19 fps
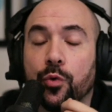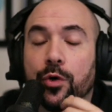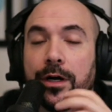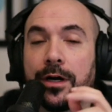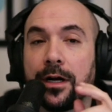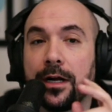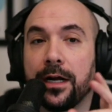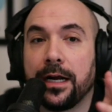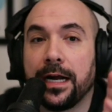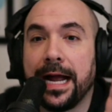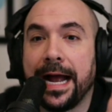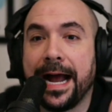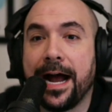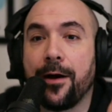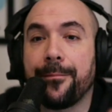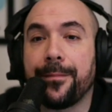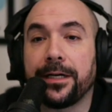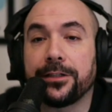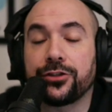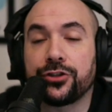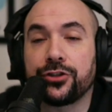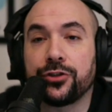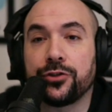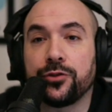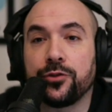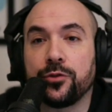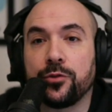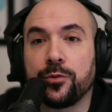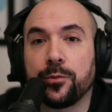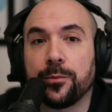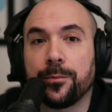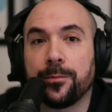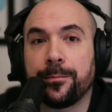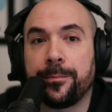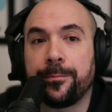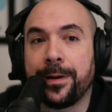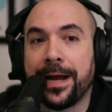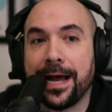Do how much
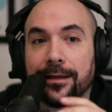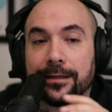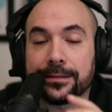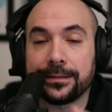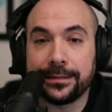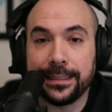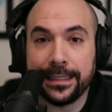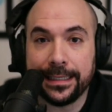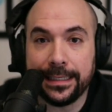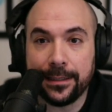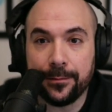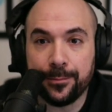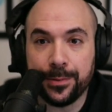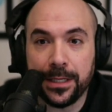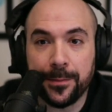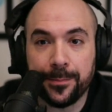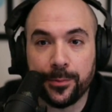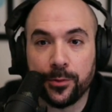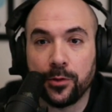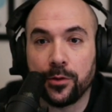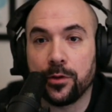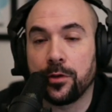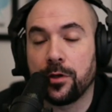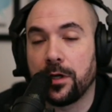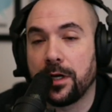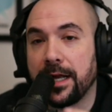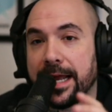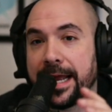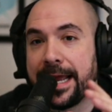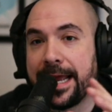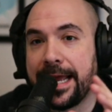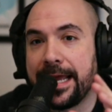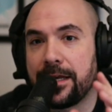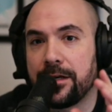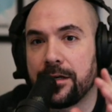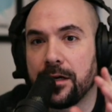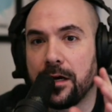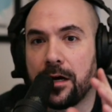do Palestinian people
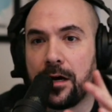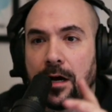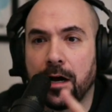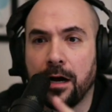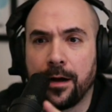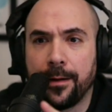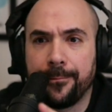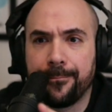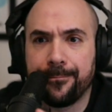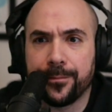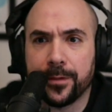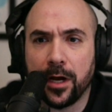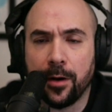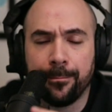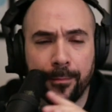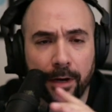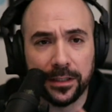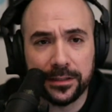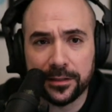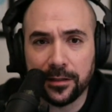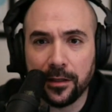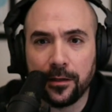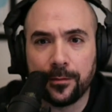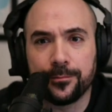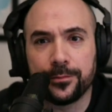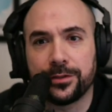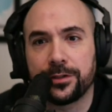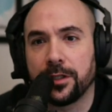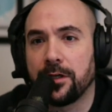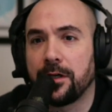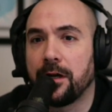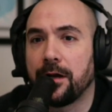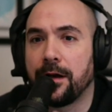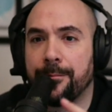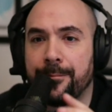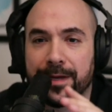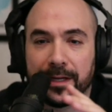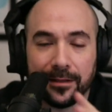and um, Muslims,